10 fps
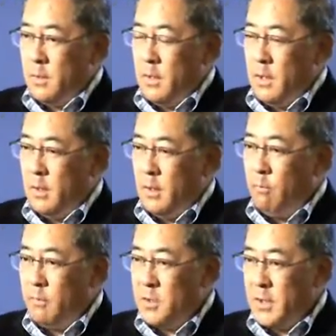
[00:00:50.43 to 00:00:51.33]
the
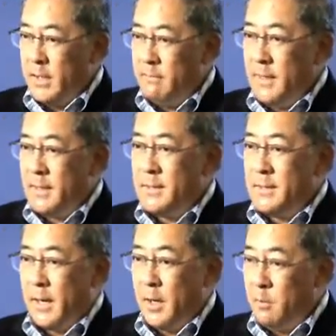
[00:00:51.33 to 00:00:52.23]
oversight of the
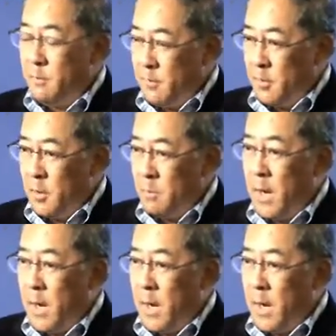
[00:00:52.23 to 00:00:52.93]
entire firm